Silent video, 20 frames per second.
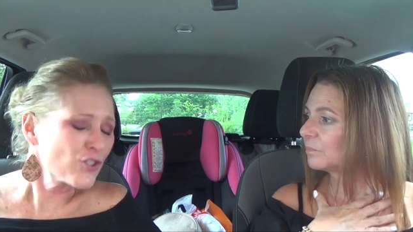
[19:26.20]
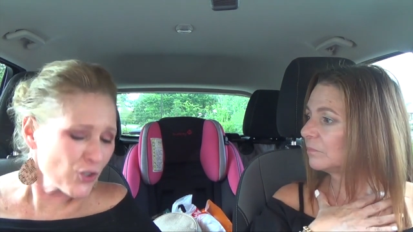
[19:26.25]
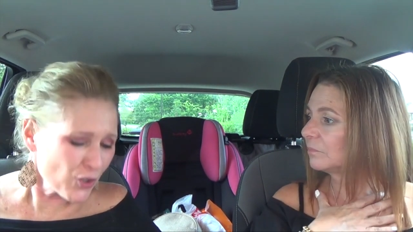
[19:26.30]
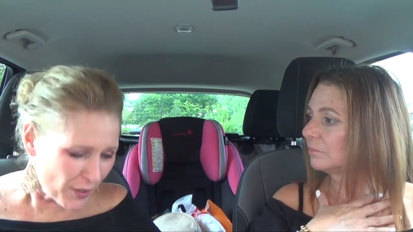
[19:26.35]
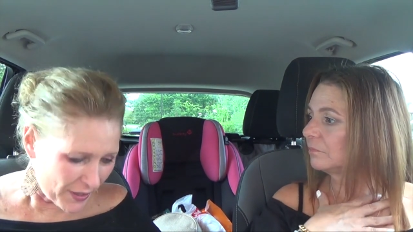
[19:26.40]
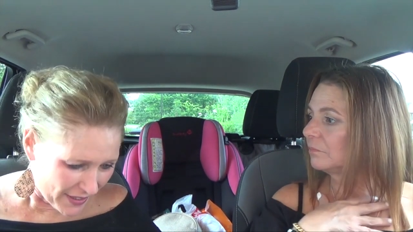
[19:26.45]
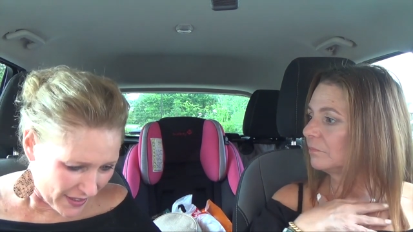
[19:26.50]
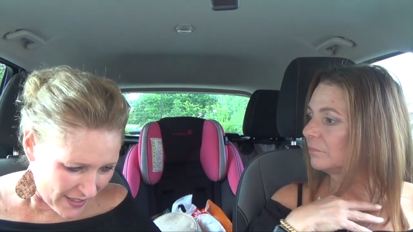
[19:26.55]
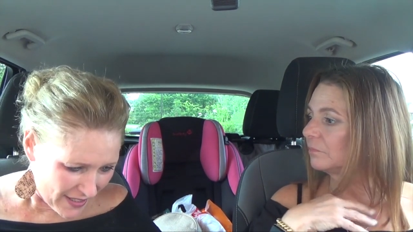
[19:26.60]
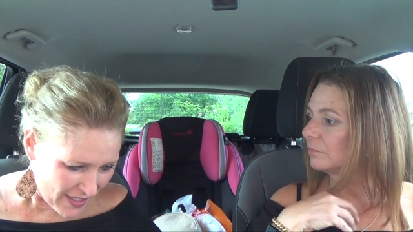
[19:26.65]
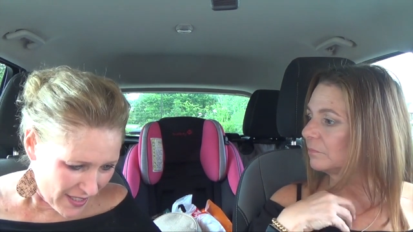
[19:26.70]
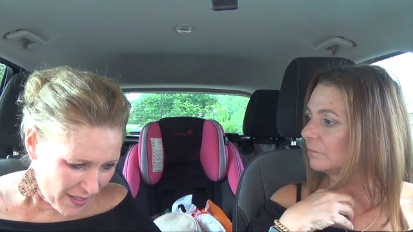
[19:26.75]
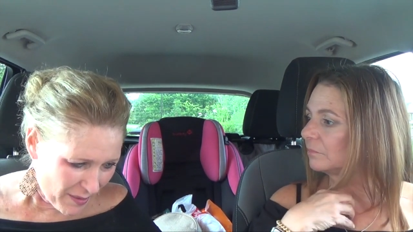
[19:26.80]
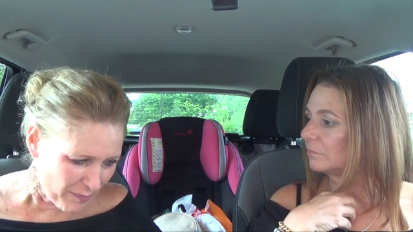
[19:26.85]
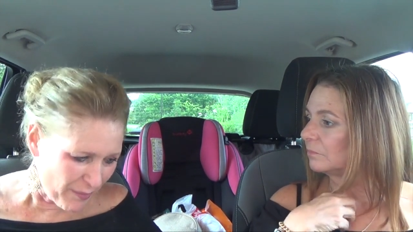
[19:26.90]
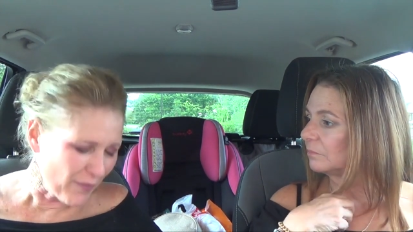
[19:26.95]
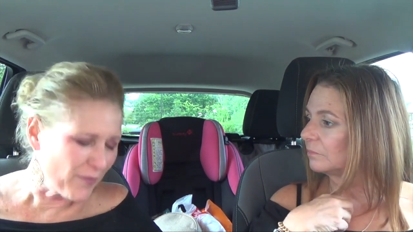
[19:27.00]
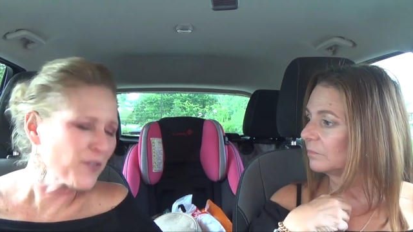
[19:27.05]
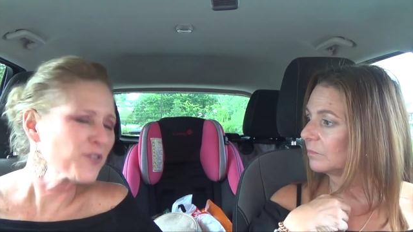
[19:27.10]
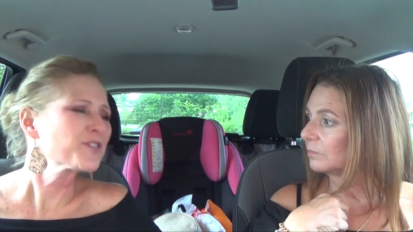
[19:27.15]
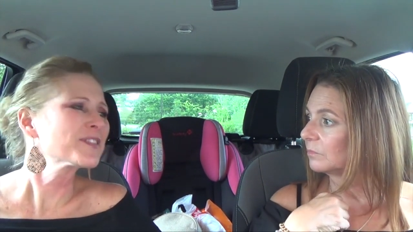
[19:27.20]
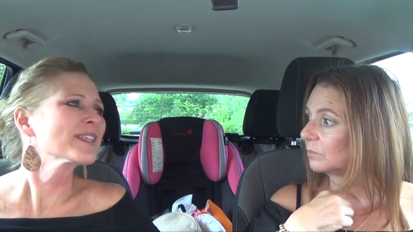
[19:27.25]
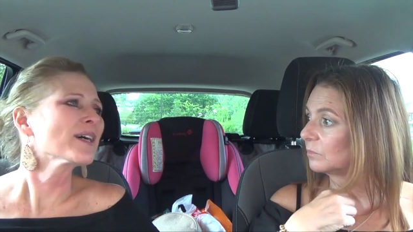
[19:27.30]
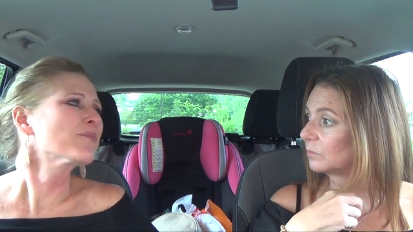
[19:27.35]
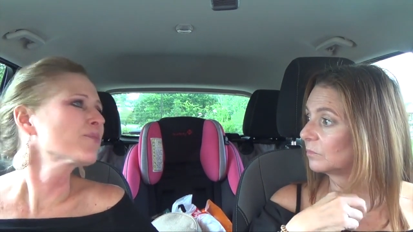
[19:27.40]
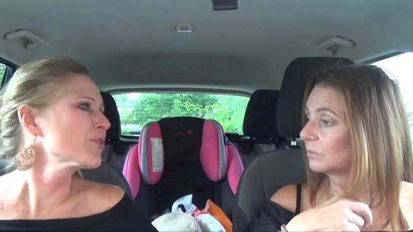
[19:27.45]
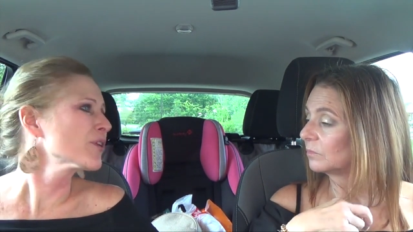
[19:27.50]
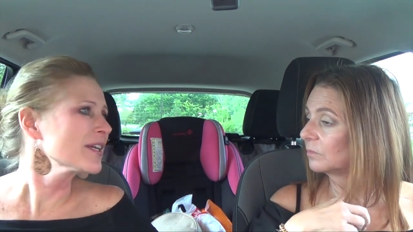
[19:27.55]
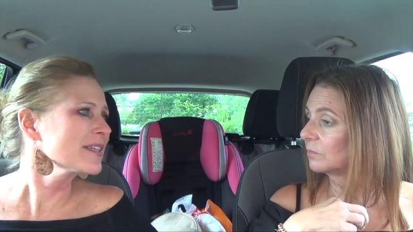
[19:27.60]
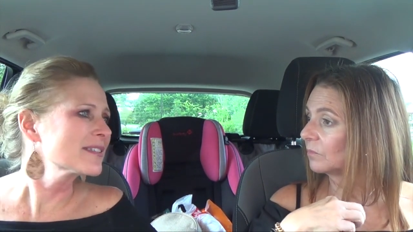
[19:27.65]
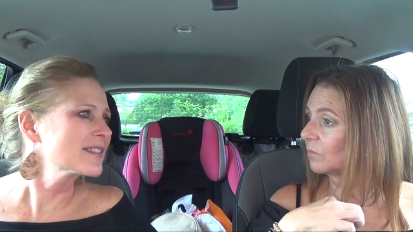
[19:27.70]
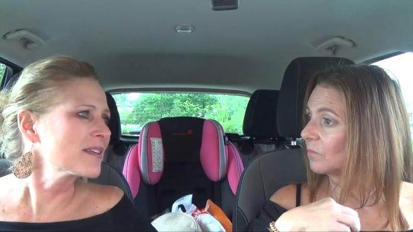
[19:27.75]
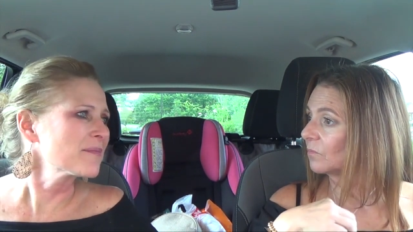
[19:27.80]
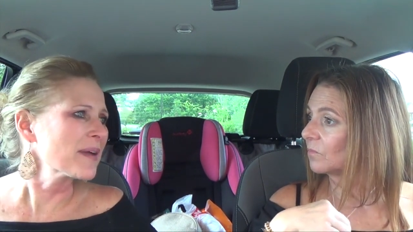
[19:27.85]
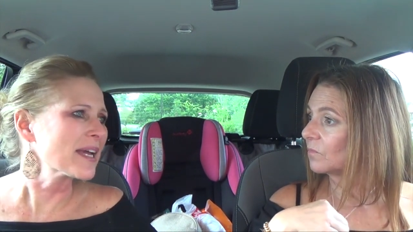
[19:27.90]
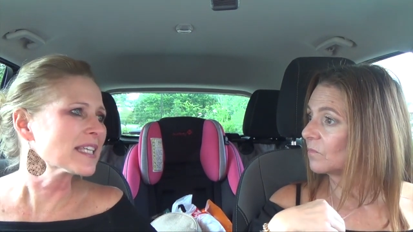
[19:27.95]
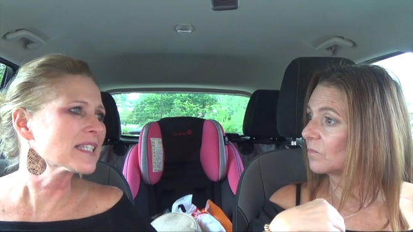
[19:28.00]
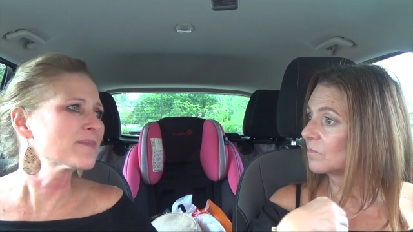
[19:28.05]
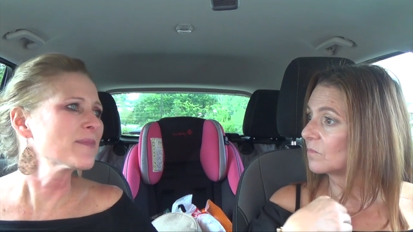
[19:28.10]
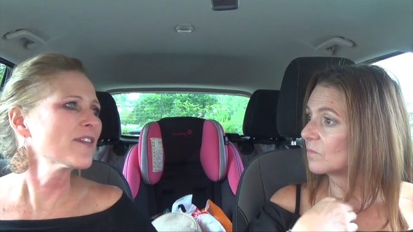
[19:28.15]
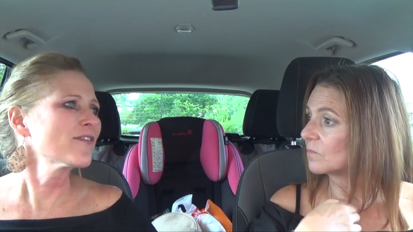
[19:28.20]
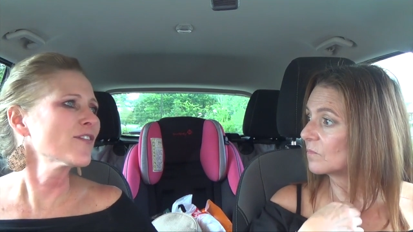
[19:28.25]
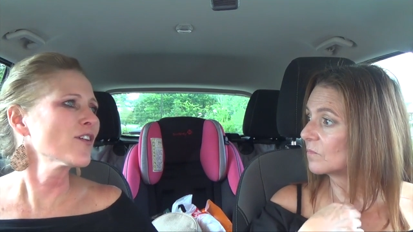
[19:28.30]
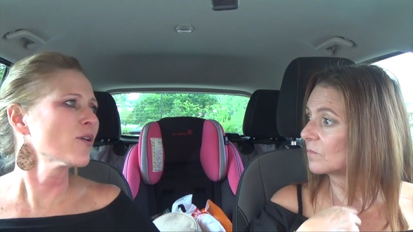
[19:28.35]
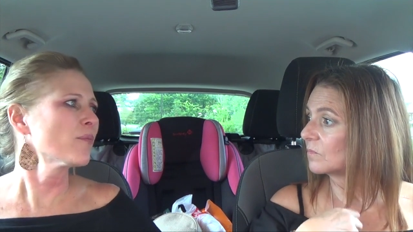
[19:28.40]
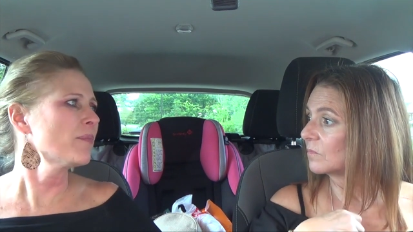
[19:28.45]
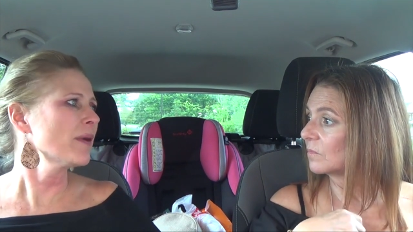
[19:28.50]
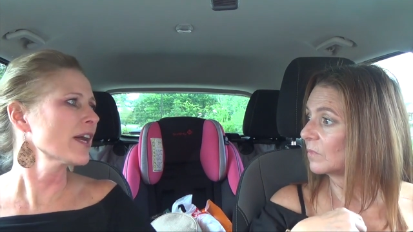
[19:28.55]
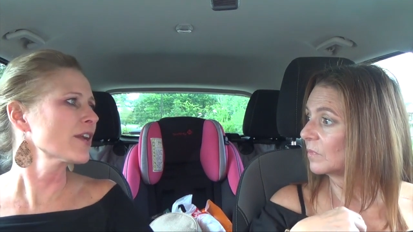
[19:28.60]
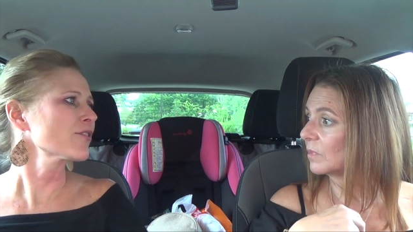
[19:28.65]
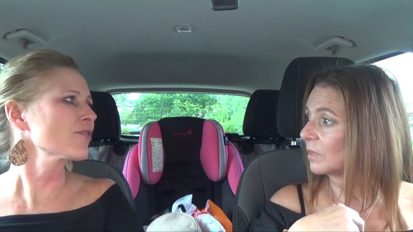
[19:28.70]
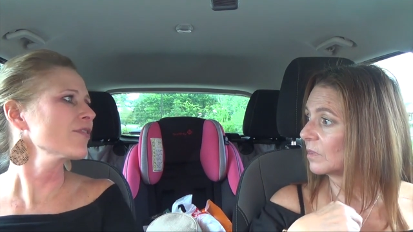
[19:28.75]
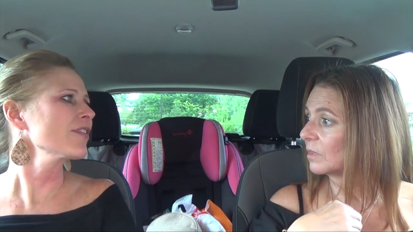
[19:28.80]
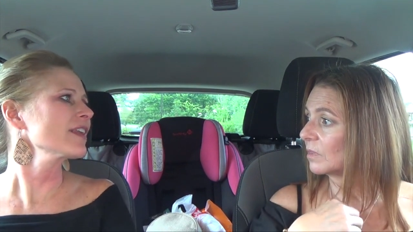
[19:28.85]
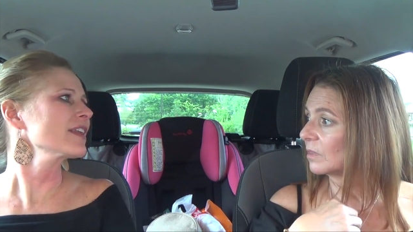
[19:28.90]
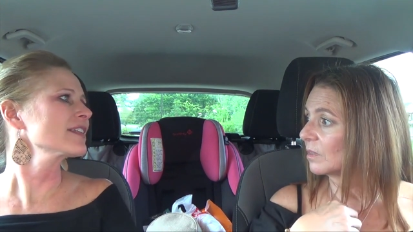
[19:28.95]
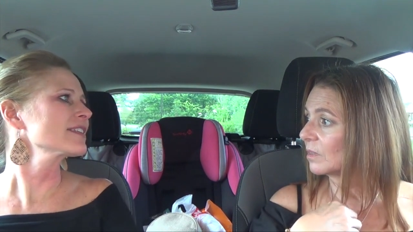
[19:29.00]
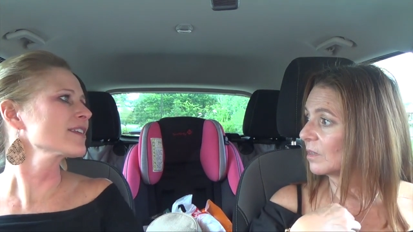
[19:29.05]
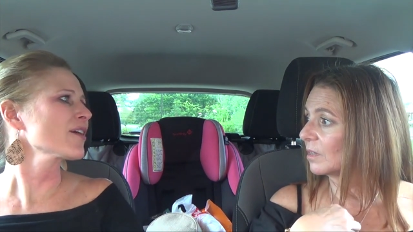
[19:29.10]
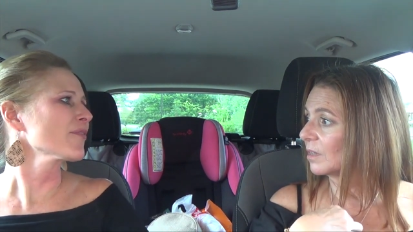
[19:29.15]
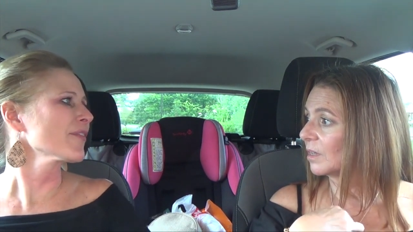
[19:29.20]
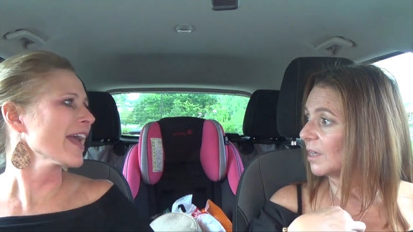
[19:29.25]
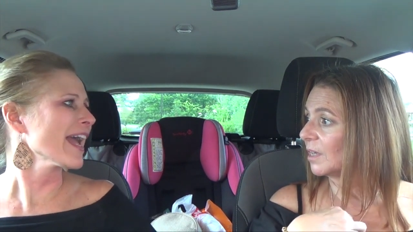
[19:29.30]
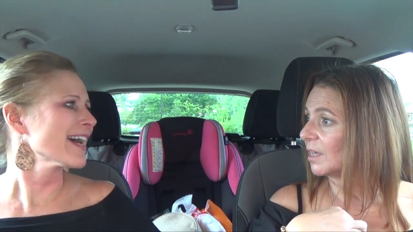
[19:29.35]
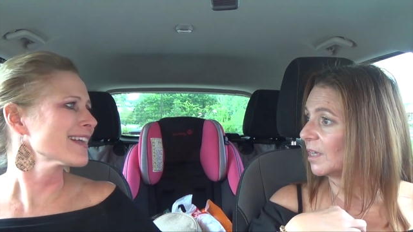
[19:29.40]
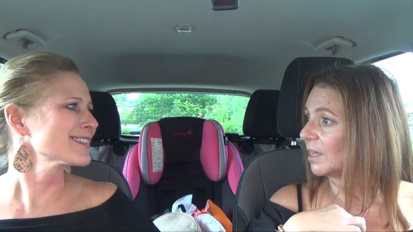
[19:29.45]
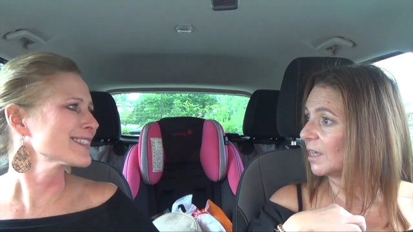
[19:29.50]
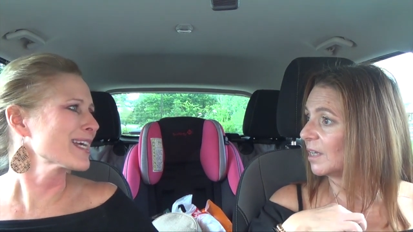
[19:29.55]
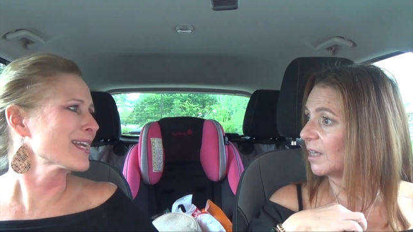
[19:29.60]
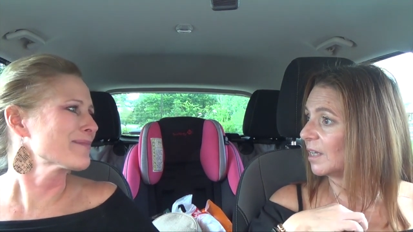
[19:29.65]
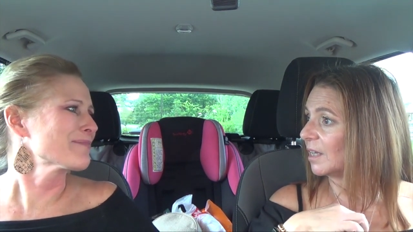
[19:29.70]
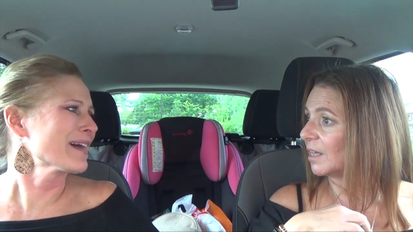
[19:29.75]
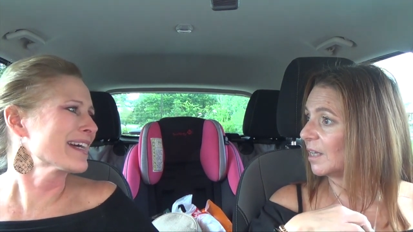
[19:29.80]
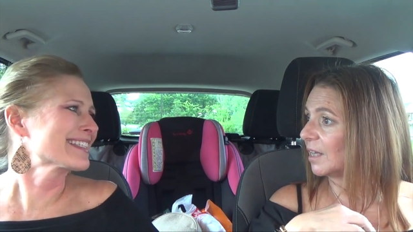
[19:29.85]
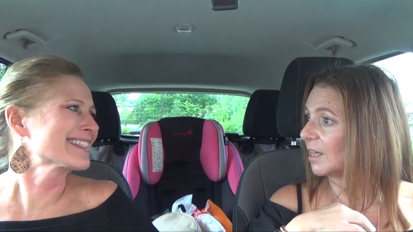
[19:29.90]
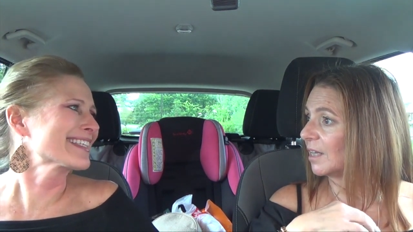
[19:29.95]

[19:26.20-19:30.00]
Speaker 1: should but for some reason, it makes me feel better that it's on the outside of my